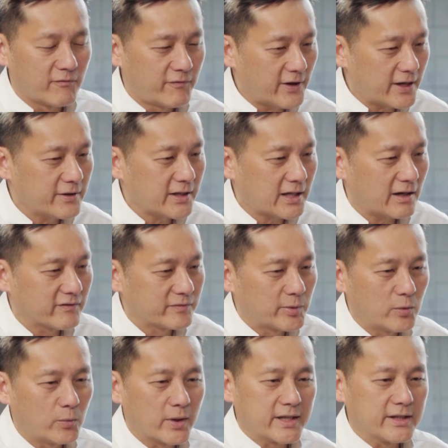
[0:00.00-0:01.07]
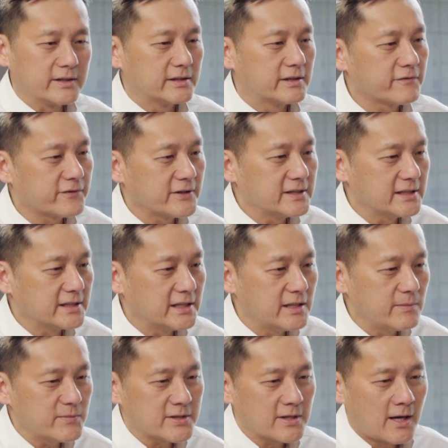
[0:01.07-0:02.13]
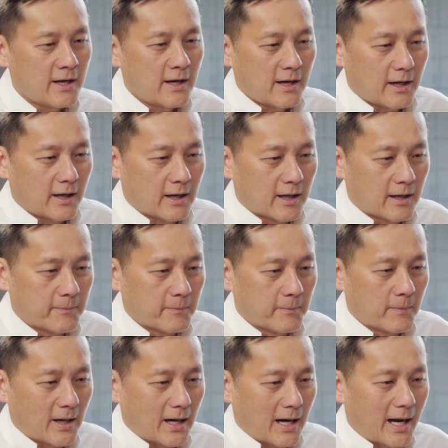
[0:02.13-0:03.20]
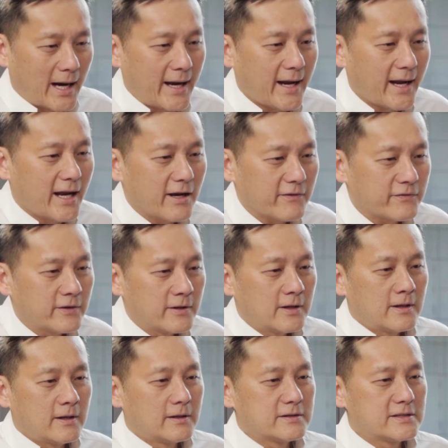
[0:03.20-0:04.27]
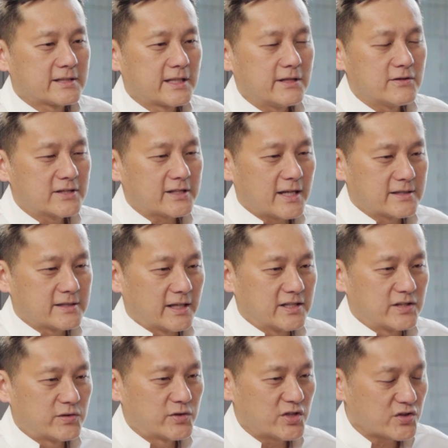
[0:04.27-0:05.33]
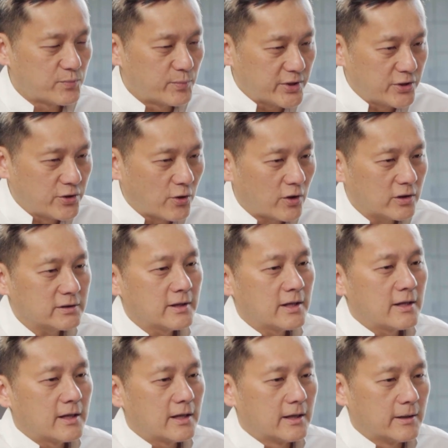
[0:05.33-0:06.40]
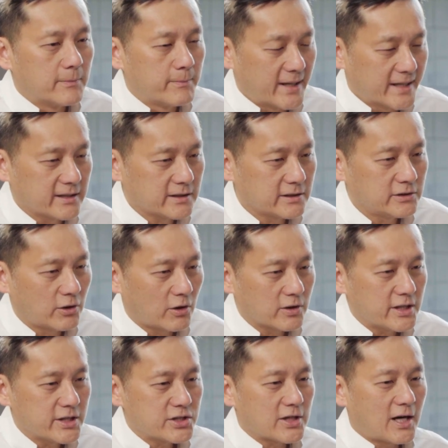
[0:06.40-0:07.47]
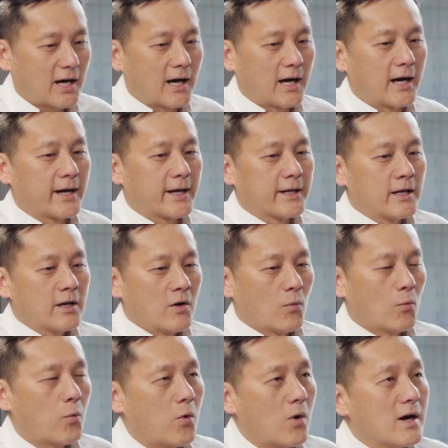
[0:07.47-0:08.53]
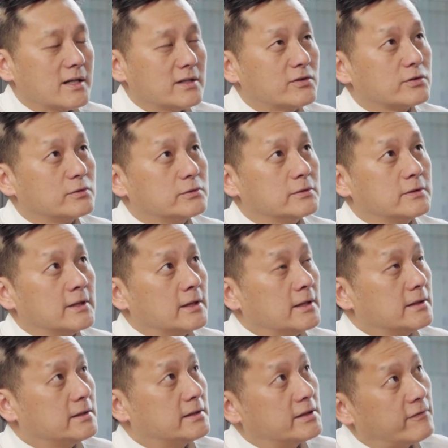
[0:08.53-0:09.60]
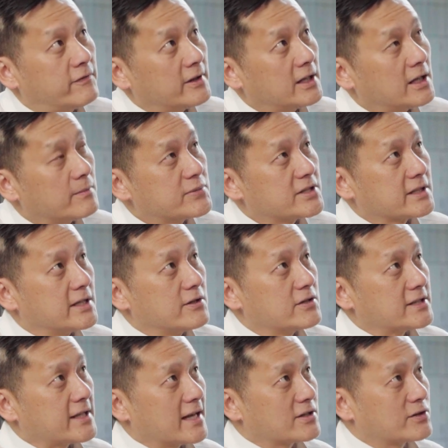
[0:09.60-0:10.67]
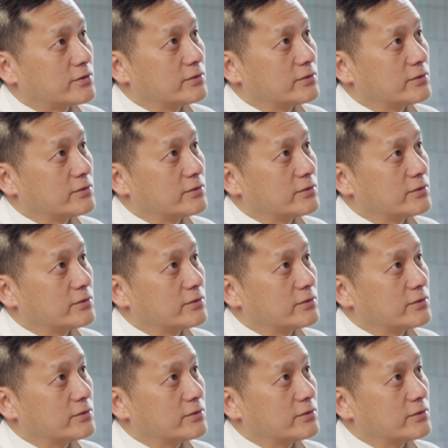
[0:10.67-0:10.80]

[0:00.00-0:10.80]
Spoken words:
very comfortable working in different teams, I have skill sets that is just beyond medical knowledge. I want to develop skill sets